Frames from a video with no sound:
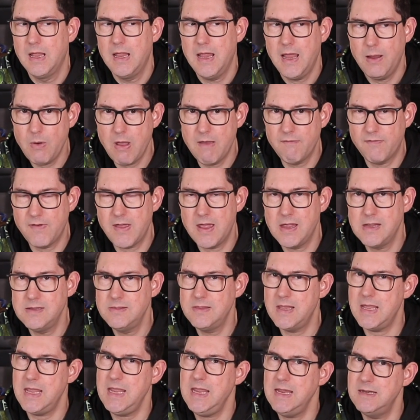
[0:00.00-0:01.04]
However,
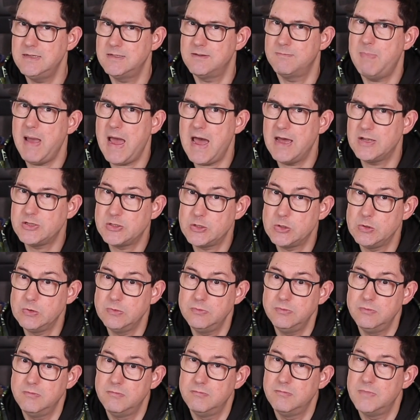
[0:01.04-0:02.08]
in the heat of
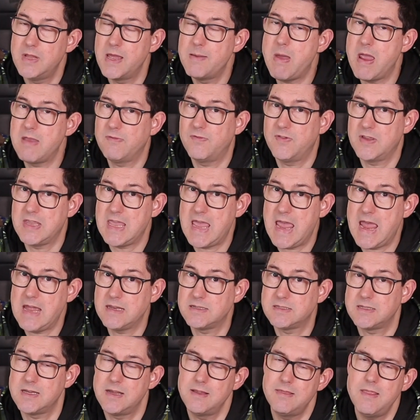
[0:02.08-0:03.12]
battle, they may
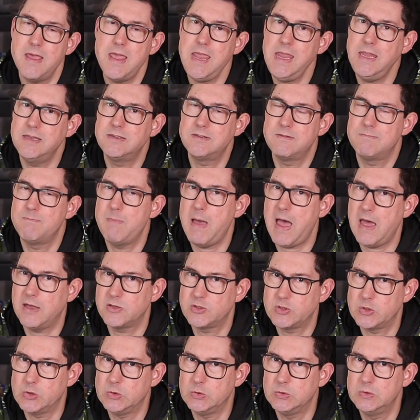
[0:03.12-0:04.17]
forget. In the heat of
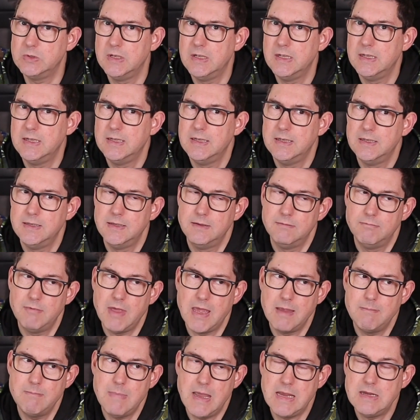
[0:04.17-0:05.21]
battle,
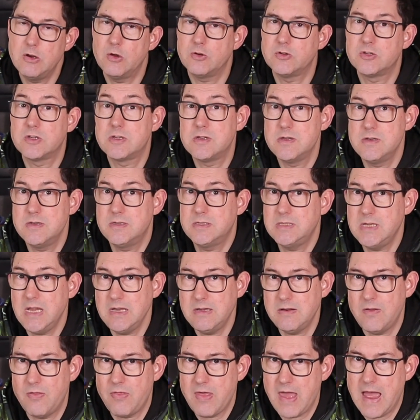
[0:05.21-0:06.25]
they may not
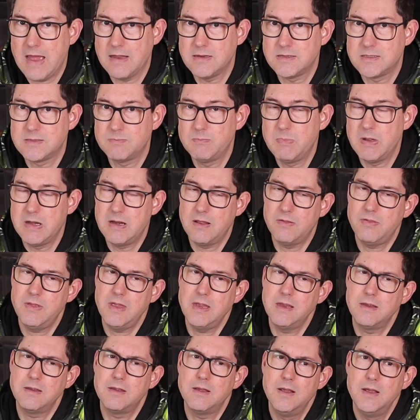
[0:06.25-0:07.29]
consider that, but I
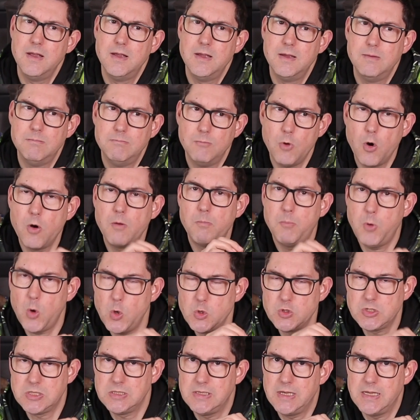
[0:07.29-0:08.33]
think more
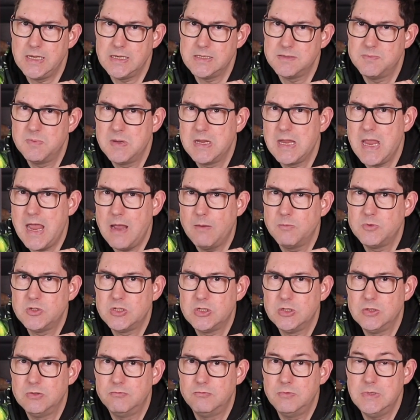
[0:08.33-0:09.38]
importantly is being able
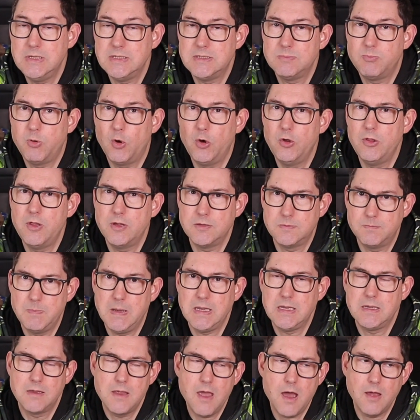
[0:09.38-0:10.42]
to redeploy those
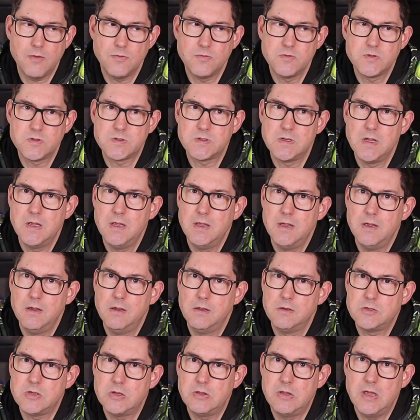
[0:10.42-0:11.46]
big guns
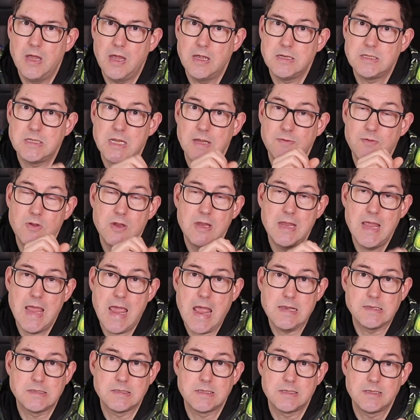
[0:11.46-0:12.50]
so that if you
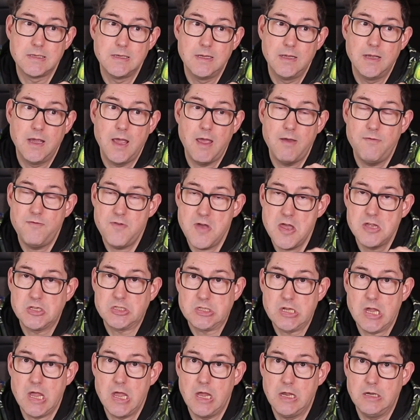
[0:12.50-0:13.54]
get a
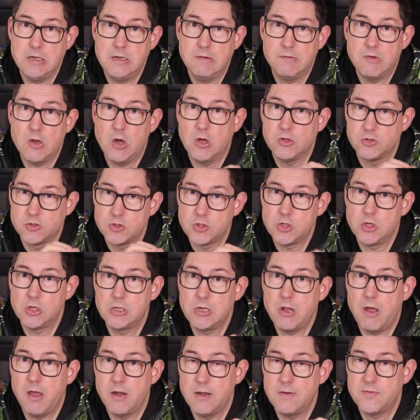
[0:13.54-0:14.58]
first turn, you've got
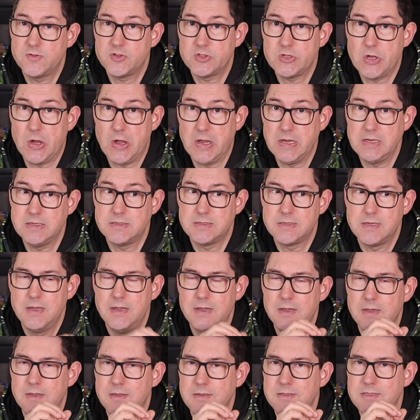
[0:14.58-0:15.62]
good line of sight
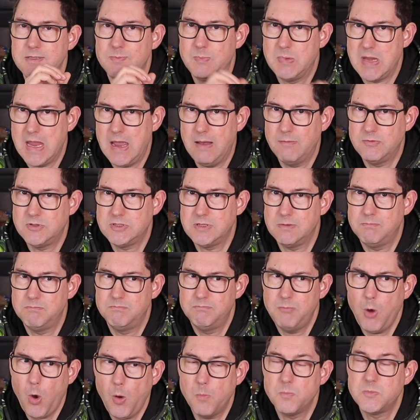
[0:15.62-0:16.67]
to be able to
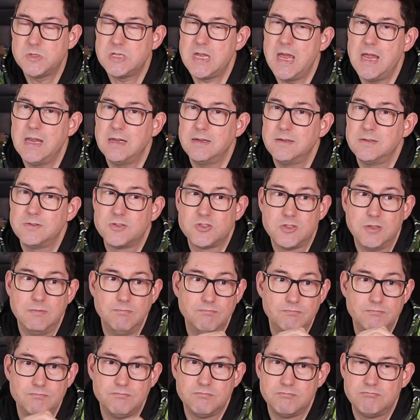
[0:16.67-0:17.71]
pop tanks
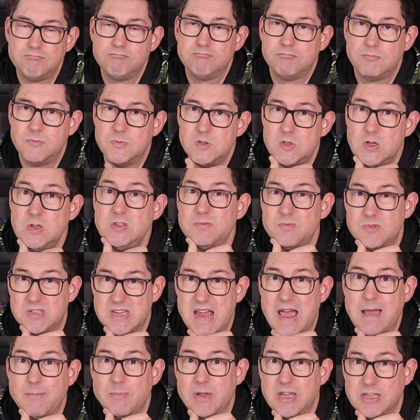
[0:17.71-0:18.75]
and do some
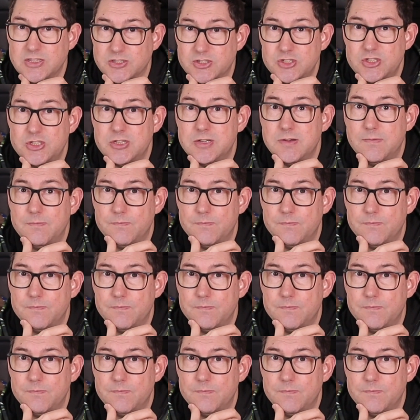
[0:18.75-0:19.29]
damage.